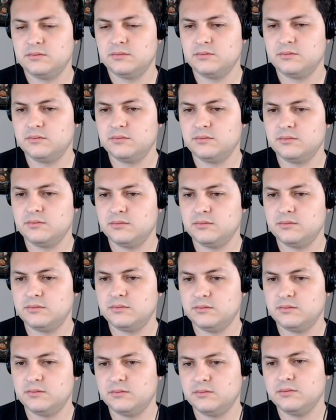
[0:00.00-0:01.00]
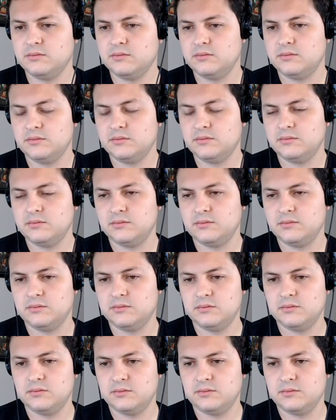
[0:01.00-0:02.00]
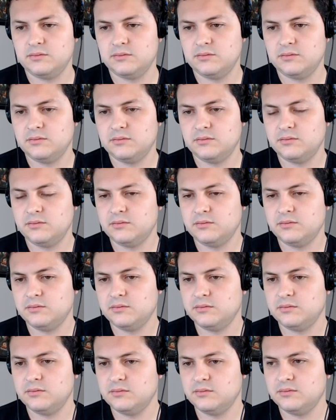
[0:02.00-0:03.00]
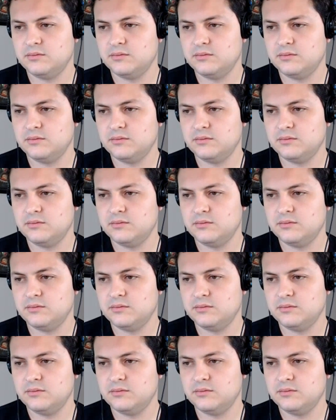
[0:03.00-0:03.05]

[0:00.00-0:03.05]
No words are spoken by the person on screen.